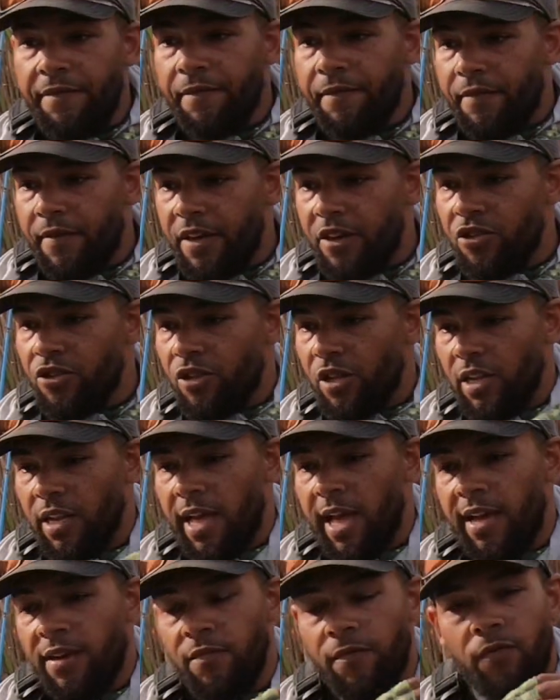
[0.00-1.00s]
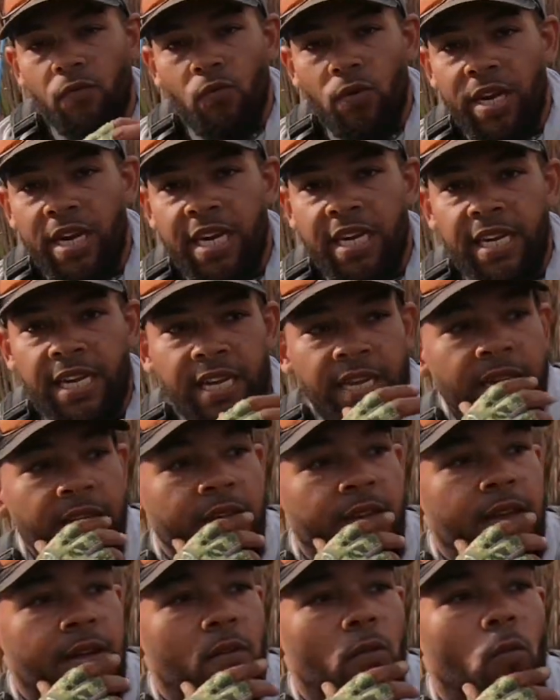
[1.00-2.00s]
fish a lot of weedy
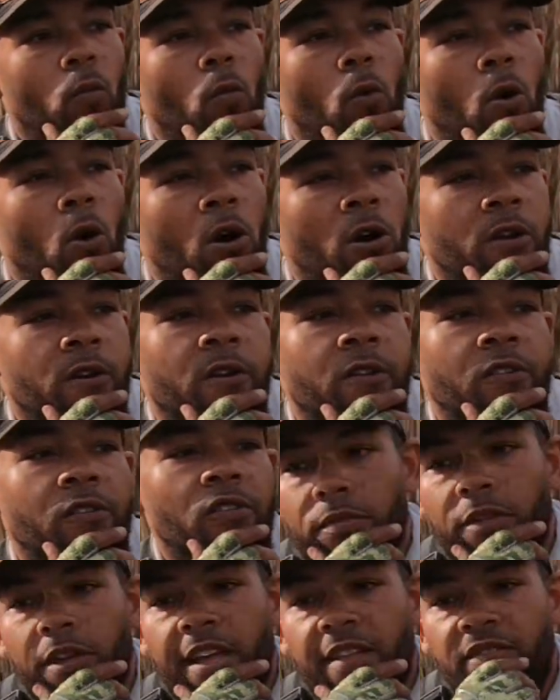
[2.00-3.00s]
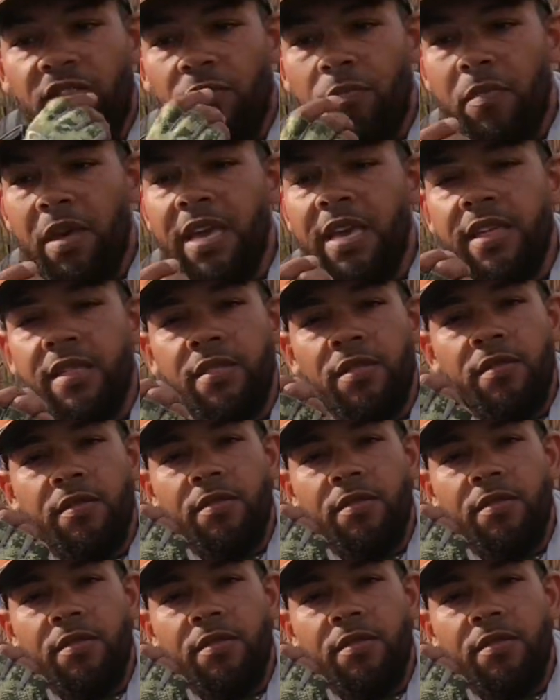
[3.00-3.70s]
waters, and to me